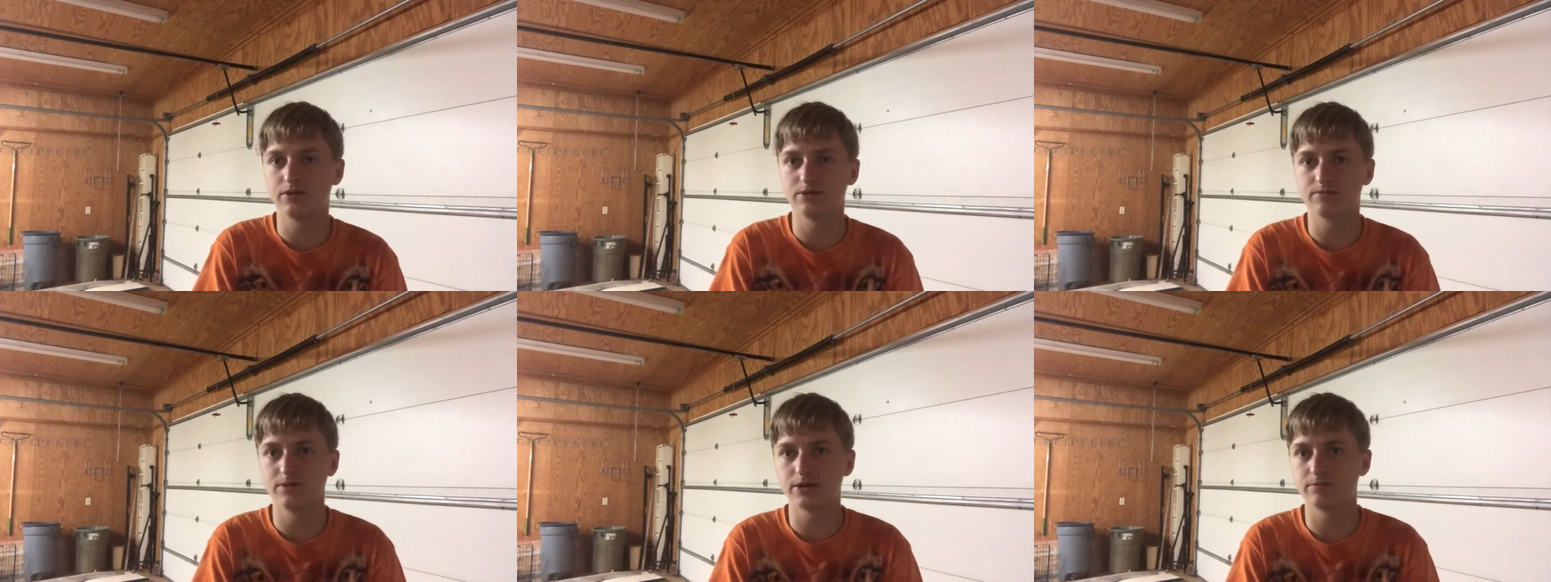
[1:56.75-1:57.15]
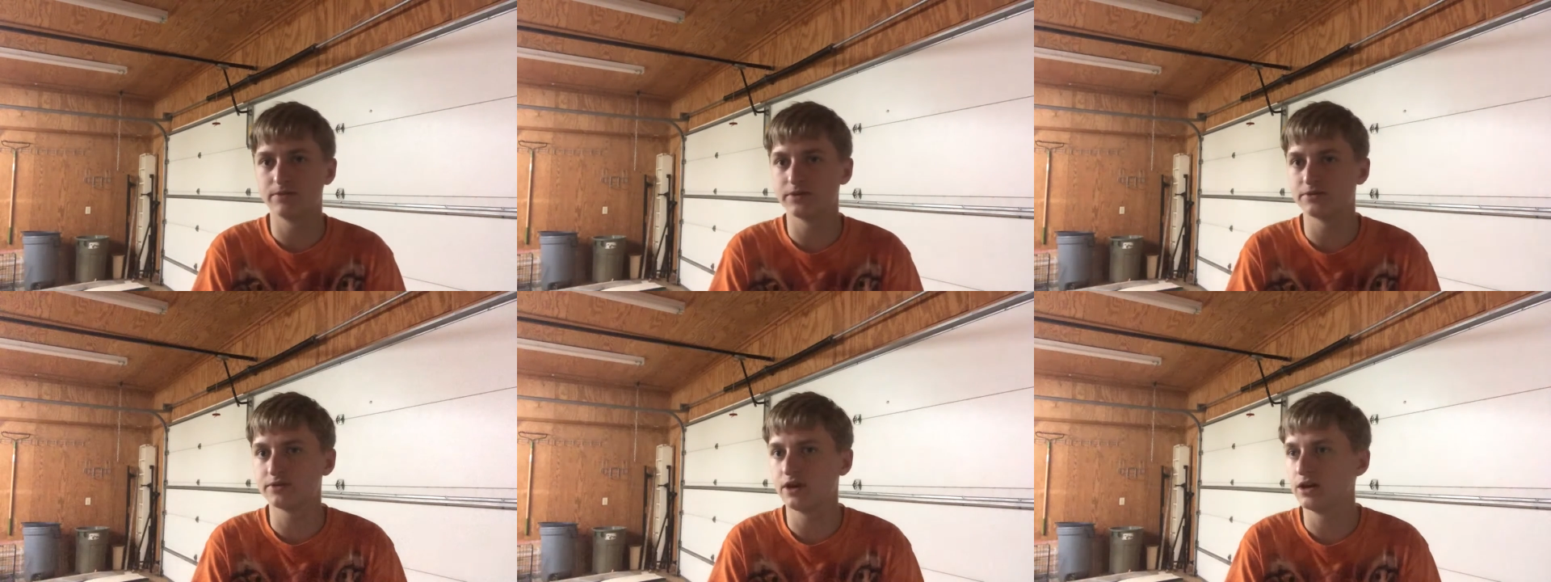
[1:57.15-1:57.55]
this makes
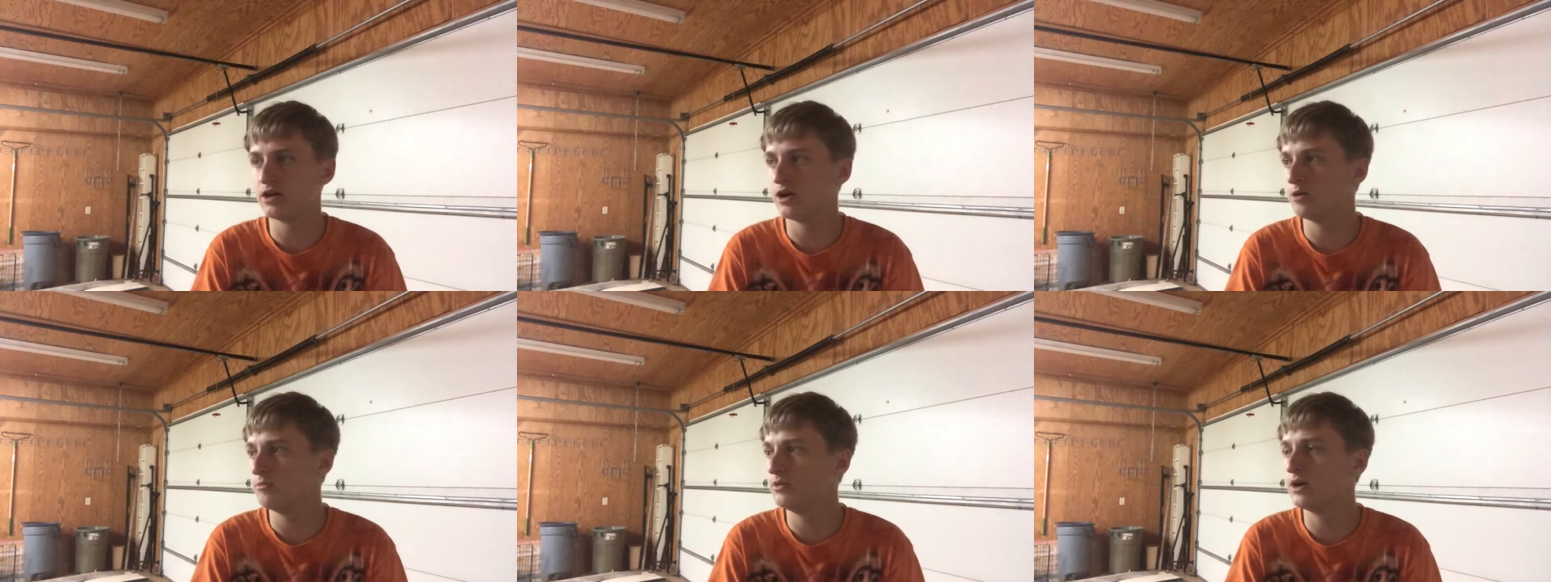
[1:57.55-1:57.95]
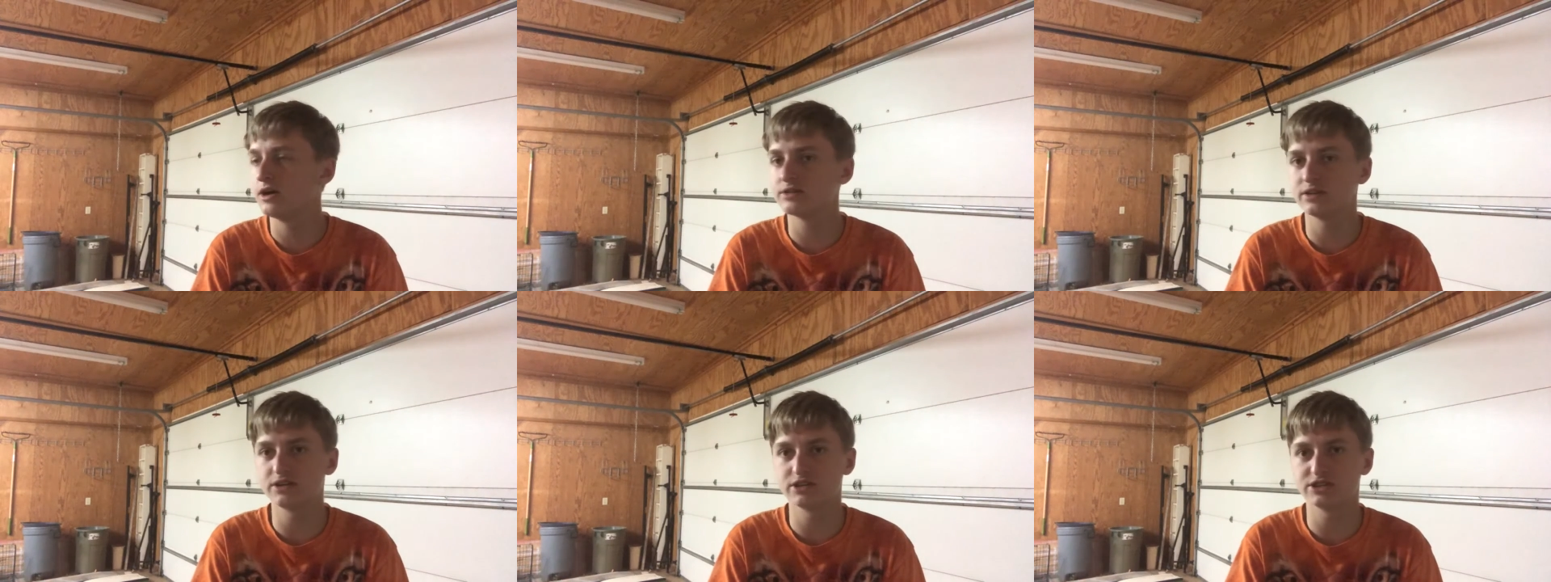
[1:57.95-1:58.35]
me excited. I hope you
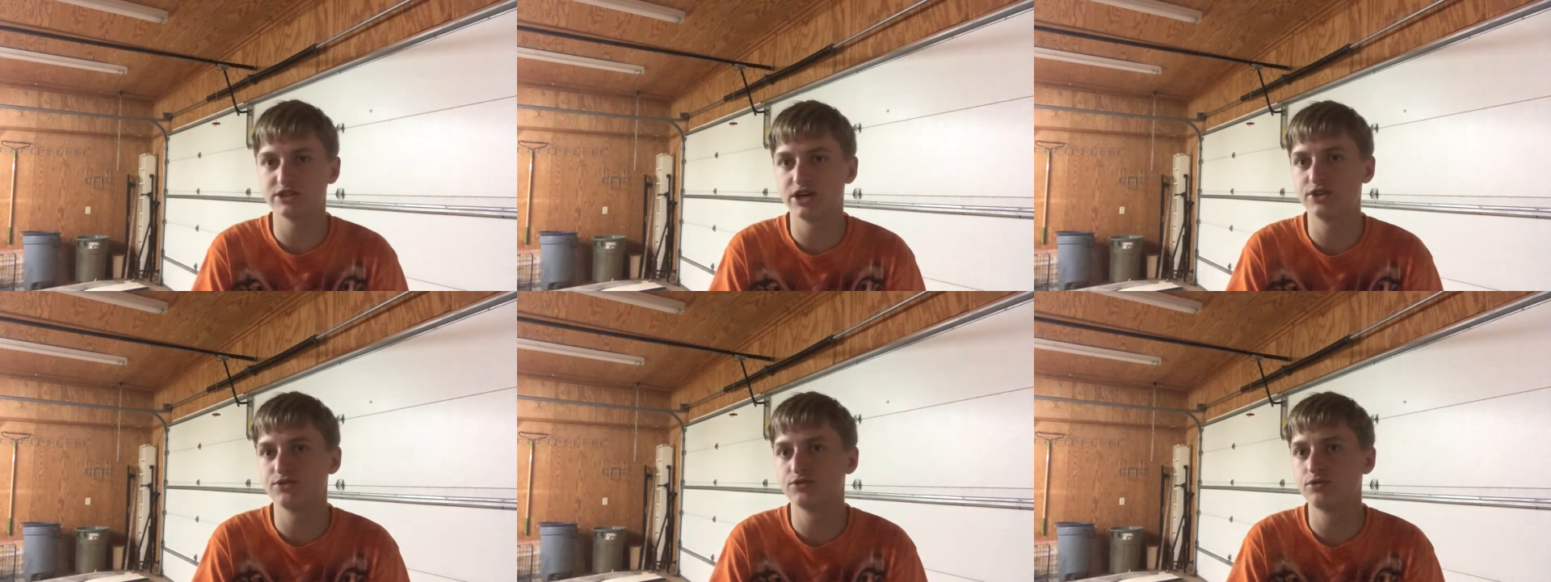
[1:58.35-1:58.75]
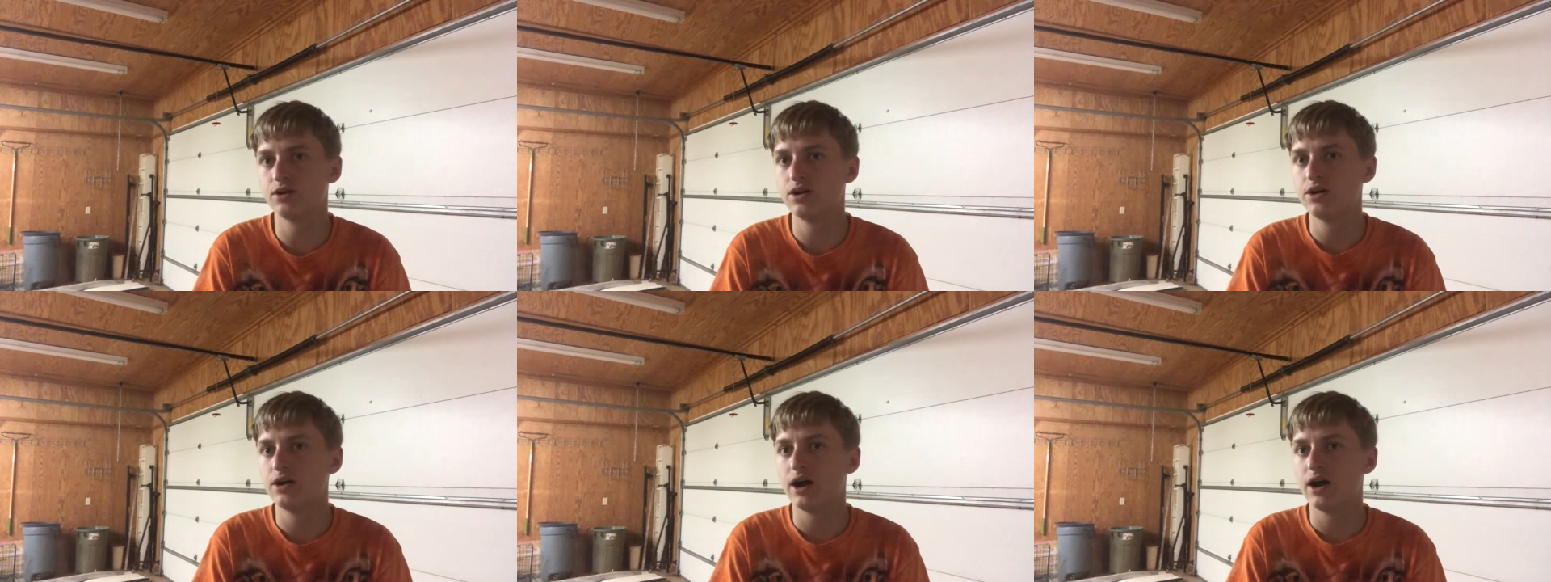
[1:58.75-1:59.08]
guys like the schedule.